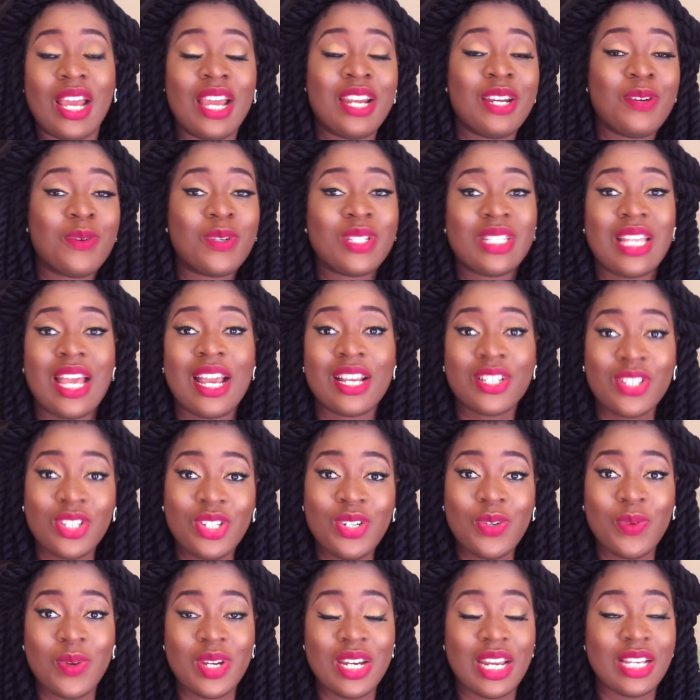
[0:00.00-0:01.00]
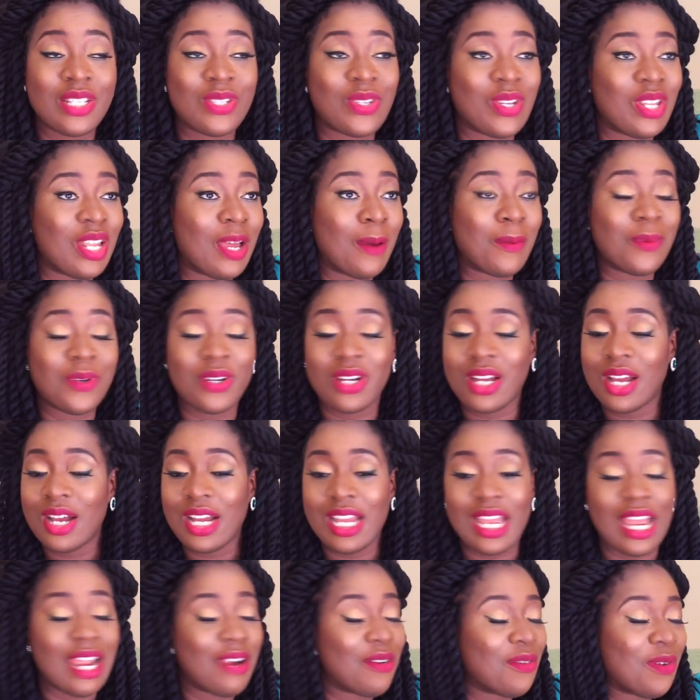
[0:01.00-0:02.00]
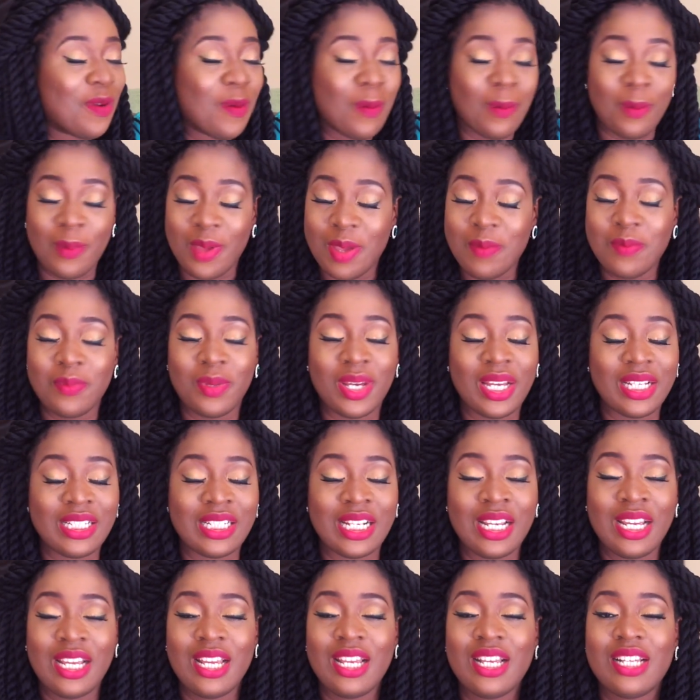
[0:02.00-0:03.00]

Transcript: And it was actually when I saw that book, I remembered